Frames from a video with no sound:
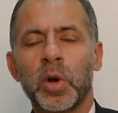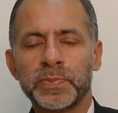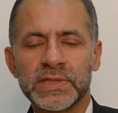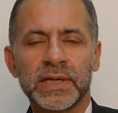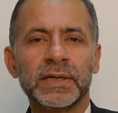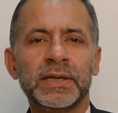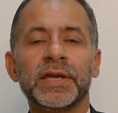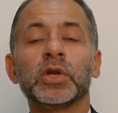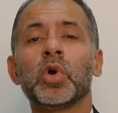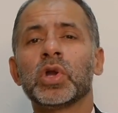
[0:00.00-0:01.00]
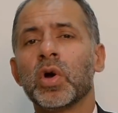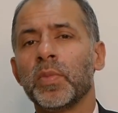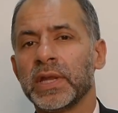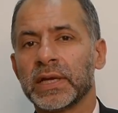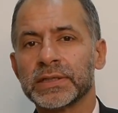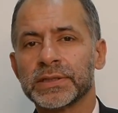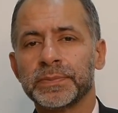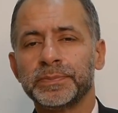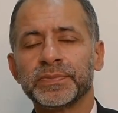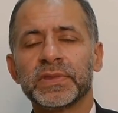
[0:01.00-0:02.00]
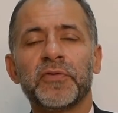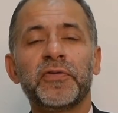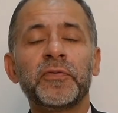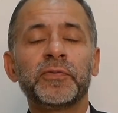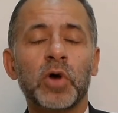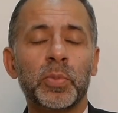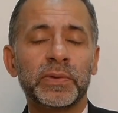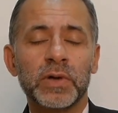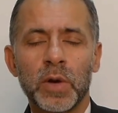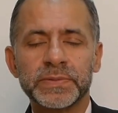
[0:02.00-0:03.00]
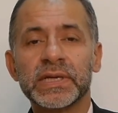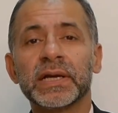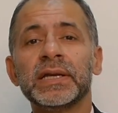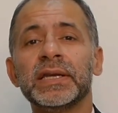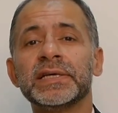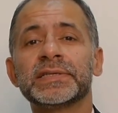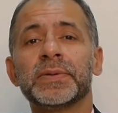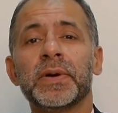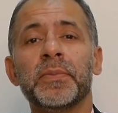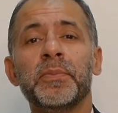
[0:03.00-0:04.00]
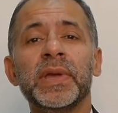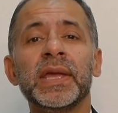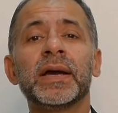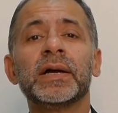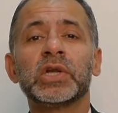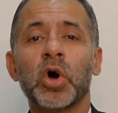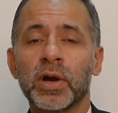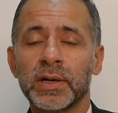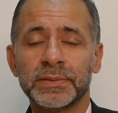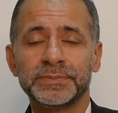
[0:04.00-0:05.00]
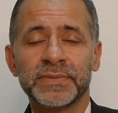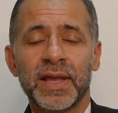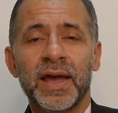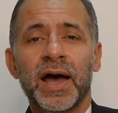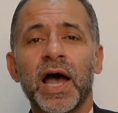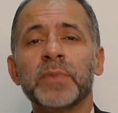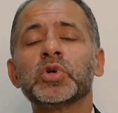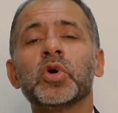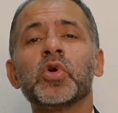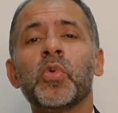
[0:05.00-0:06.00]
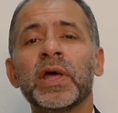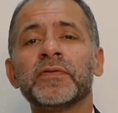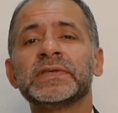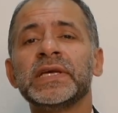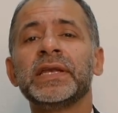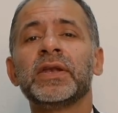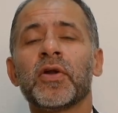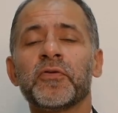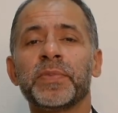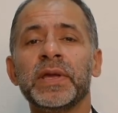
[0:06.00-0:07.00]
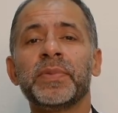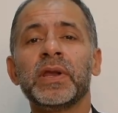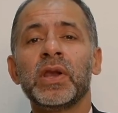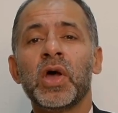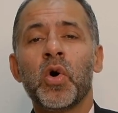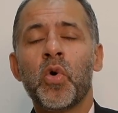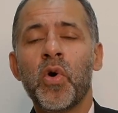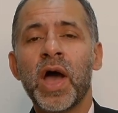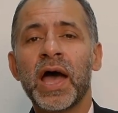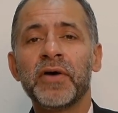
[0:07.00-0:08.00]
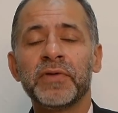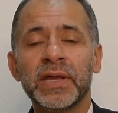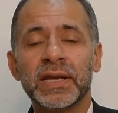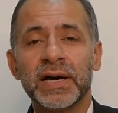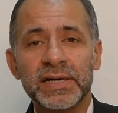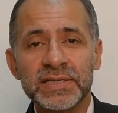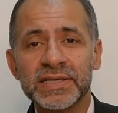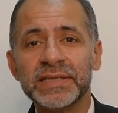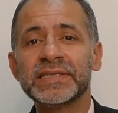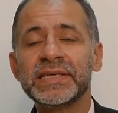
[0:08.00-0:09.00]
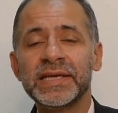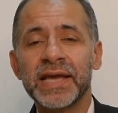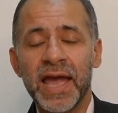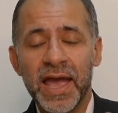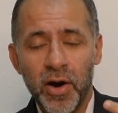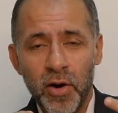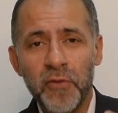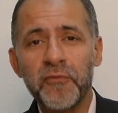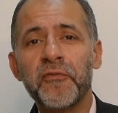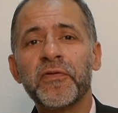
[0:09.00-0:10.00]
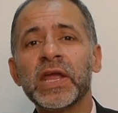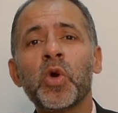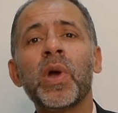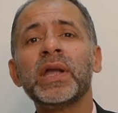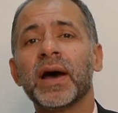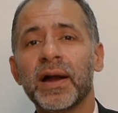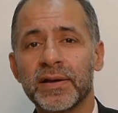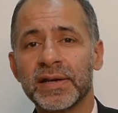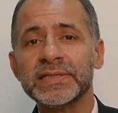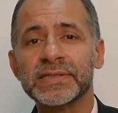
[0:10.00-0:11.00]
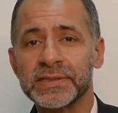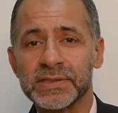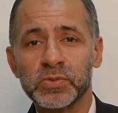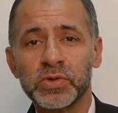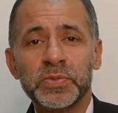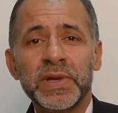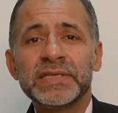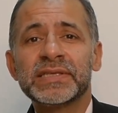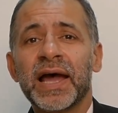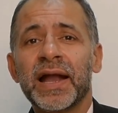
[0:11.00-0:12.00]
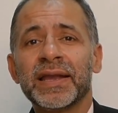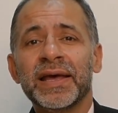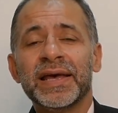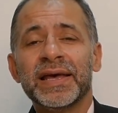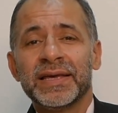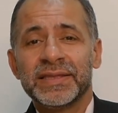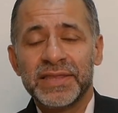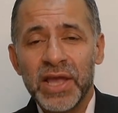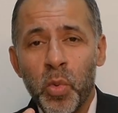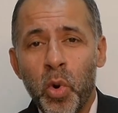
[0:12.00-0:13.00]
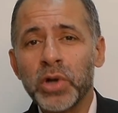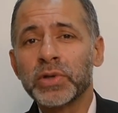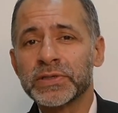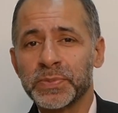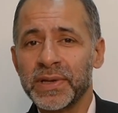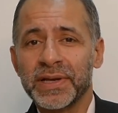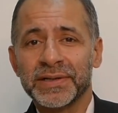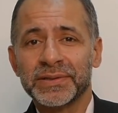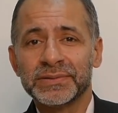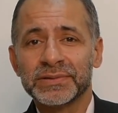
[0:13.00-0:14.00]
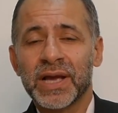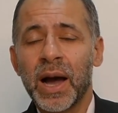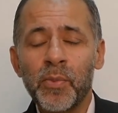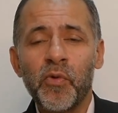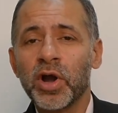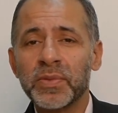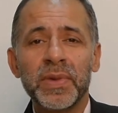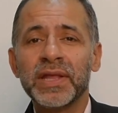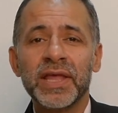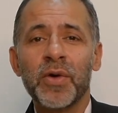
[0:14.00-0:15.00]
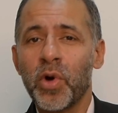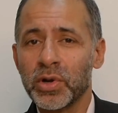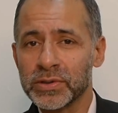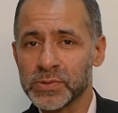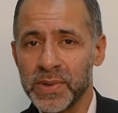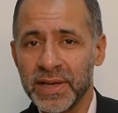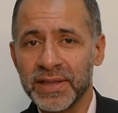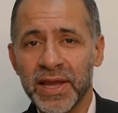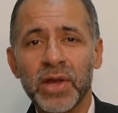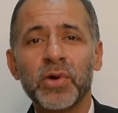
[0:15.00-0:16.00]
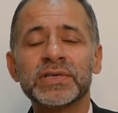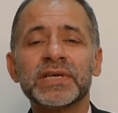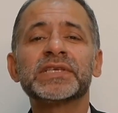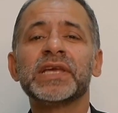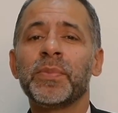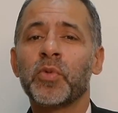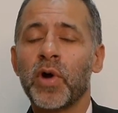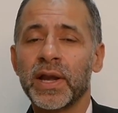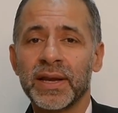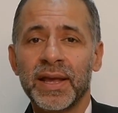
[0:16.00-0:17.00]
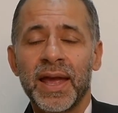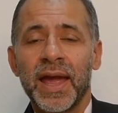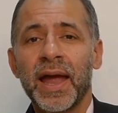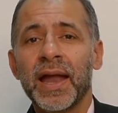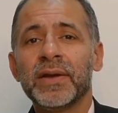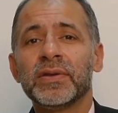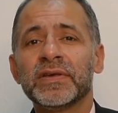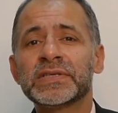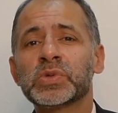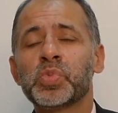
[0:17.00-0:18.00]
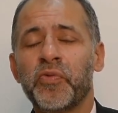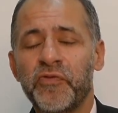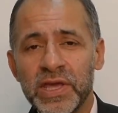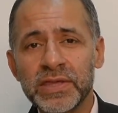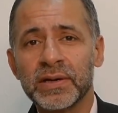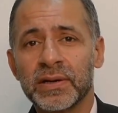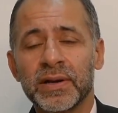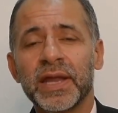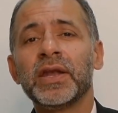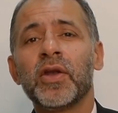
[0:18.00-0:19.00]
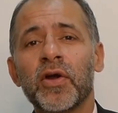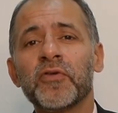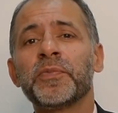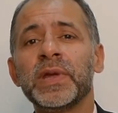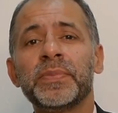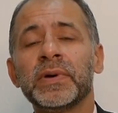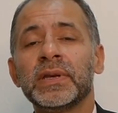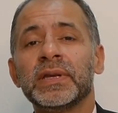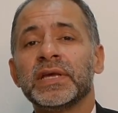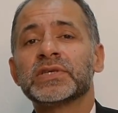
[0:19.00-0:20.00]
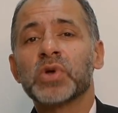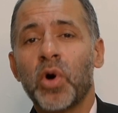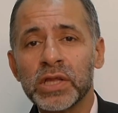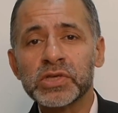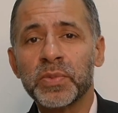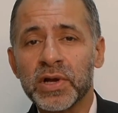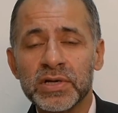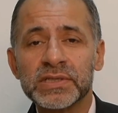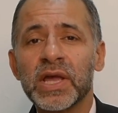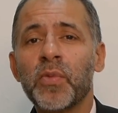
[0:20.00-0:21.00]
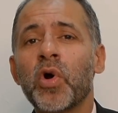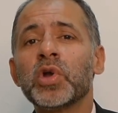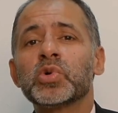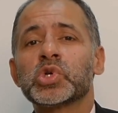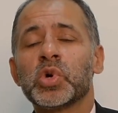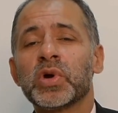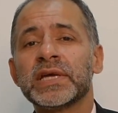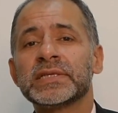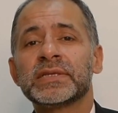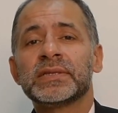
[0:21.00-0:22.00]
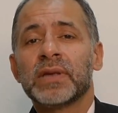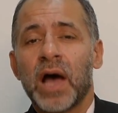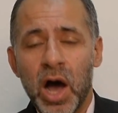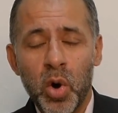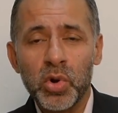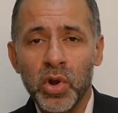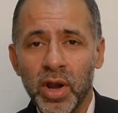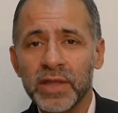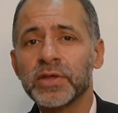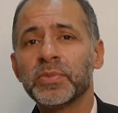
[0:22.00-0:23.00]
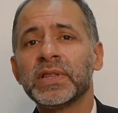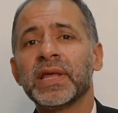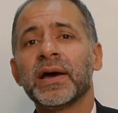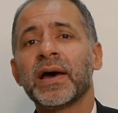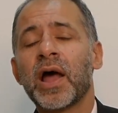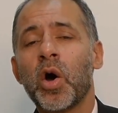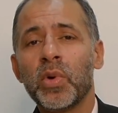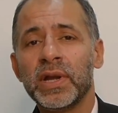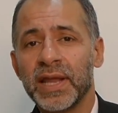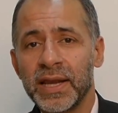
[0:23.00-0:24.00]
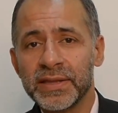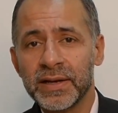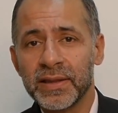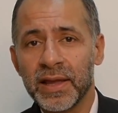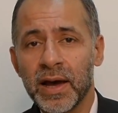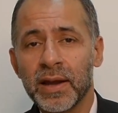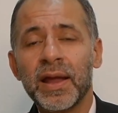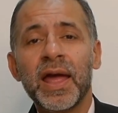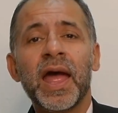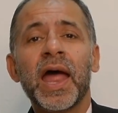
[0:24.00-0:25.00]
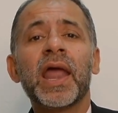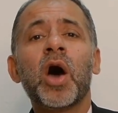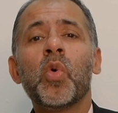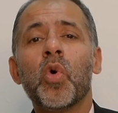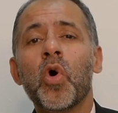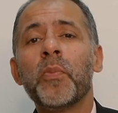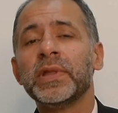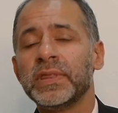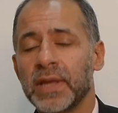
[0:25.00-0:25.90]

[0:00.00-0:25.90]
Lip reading: obstacle in good communication. The fifth obstacle is being a talker. I'm sure you would have seen a lot of people who have an urgency of frequent utterances, which means that they want to speak. Come what may, they want to speak. They cannot just keep quiet. And this feature in a lot of people is also because they want to showcase how knowledgeable they are, how intelligent they are, and how open